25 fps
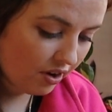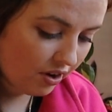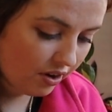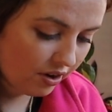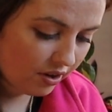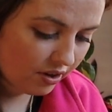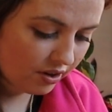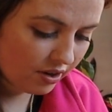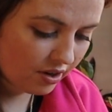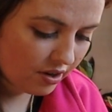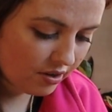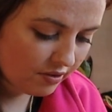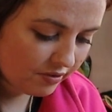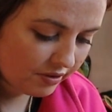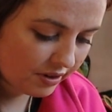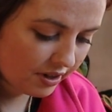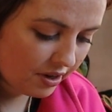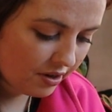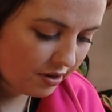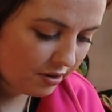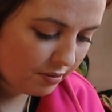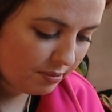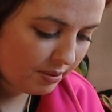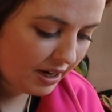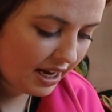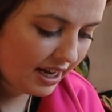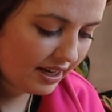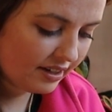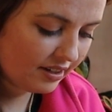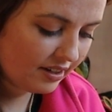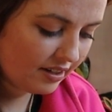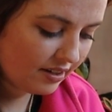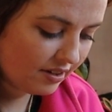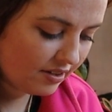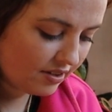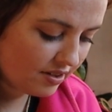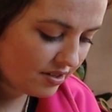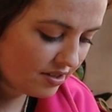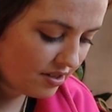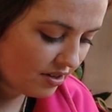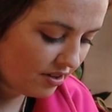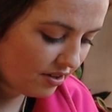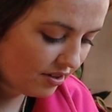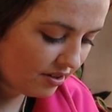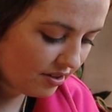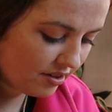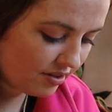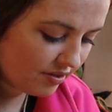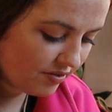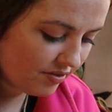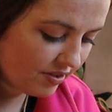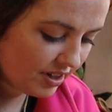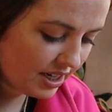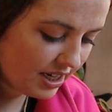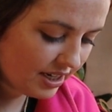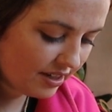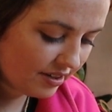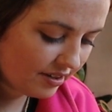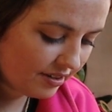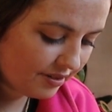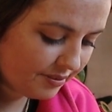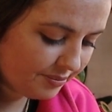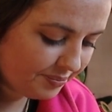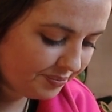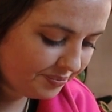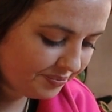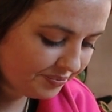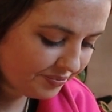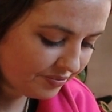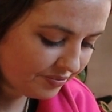all over the whole plant and looks unreal.